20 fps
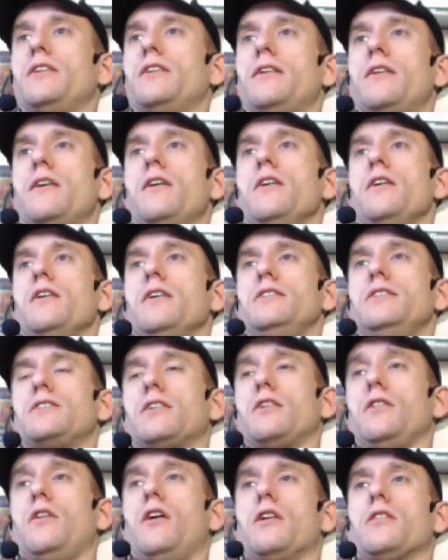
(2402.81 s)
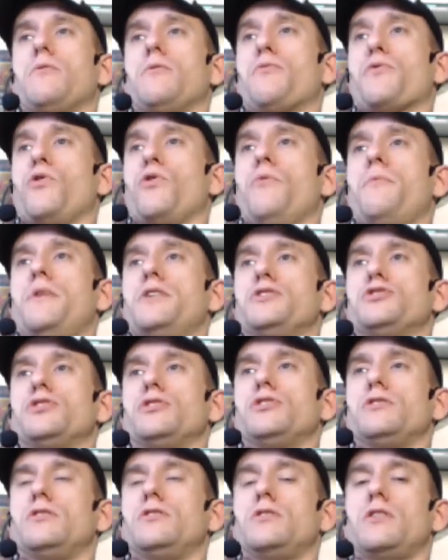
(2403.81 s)
And he said a lot of the
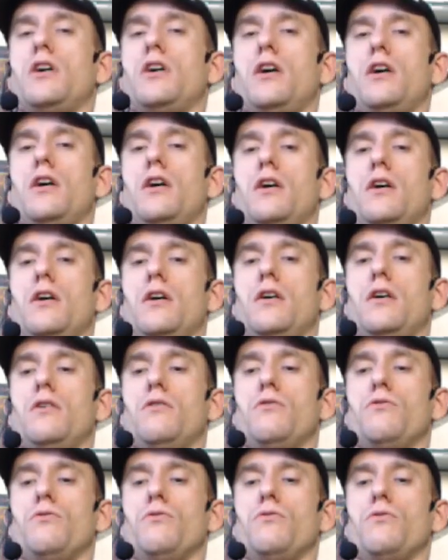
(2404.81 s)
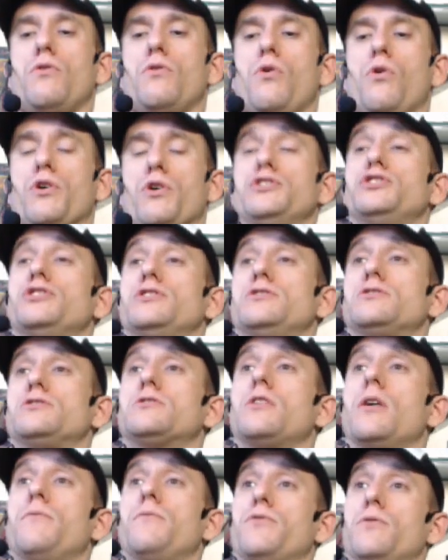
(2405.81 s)
prohibition origins
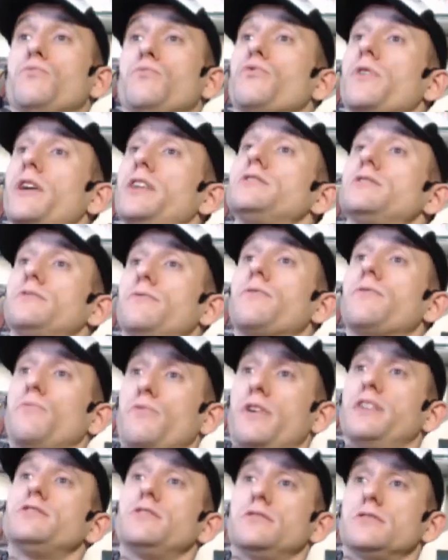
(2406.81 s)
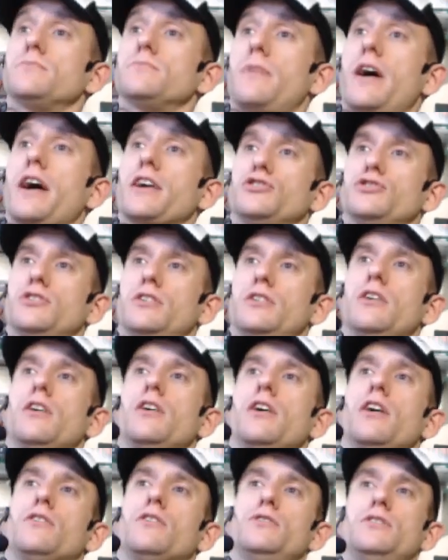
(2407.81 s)
come from race from racism. Yeah, actually,
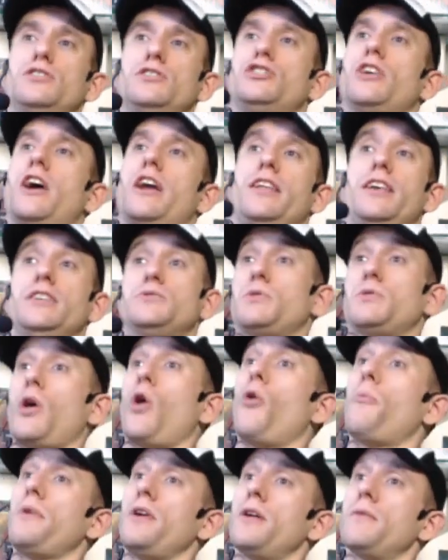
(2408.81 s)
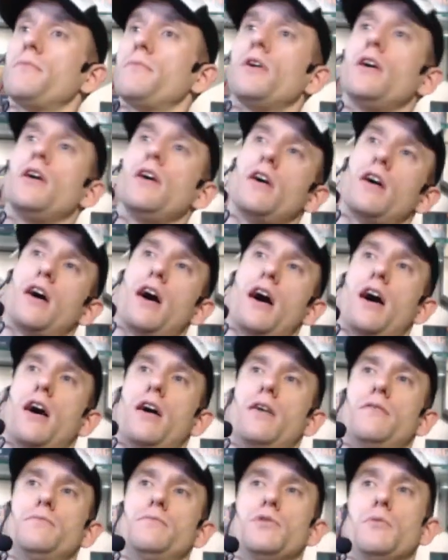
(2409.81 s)
absolutely. Including the Chinese with opium. Yeah.
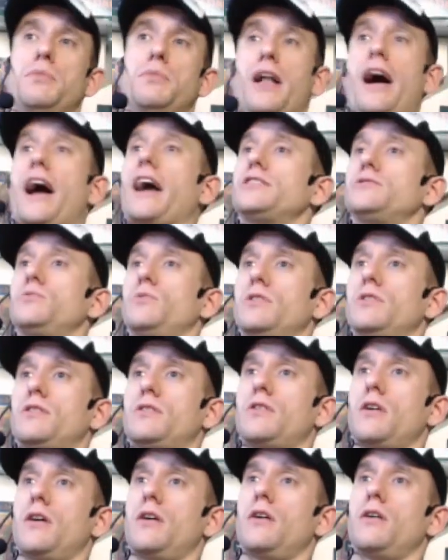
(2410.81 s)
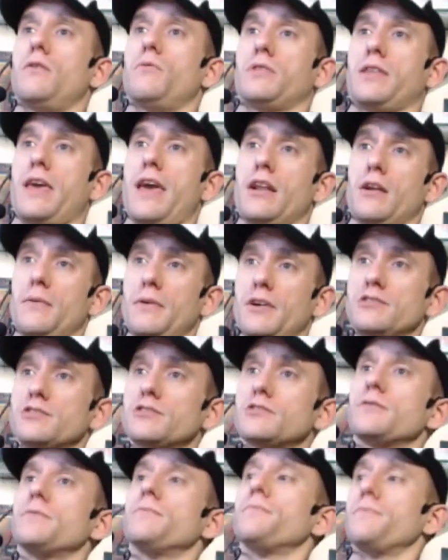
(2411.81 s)
Um, Here in Vancouver, with, even uh, the Chinese
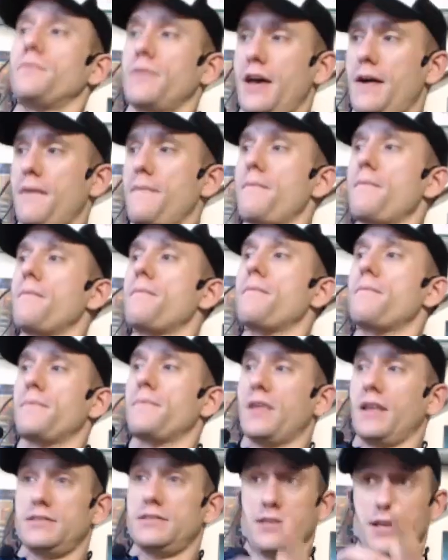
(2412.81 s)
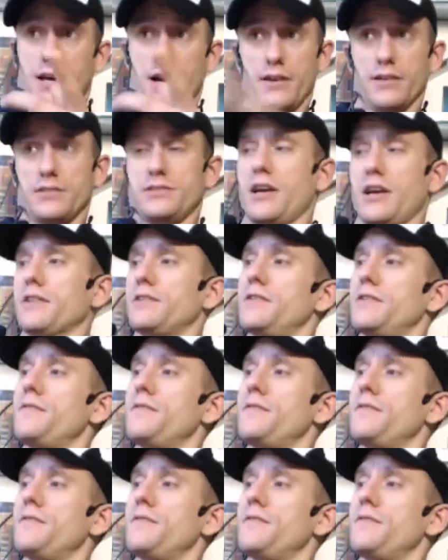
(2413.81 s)
cannabis. opium uh, yeah. Uh, wars. yeah, exactly.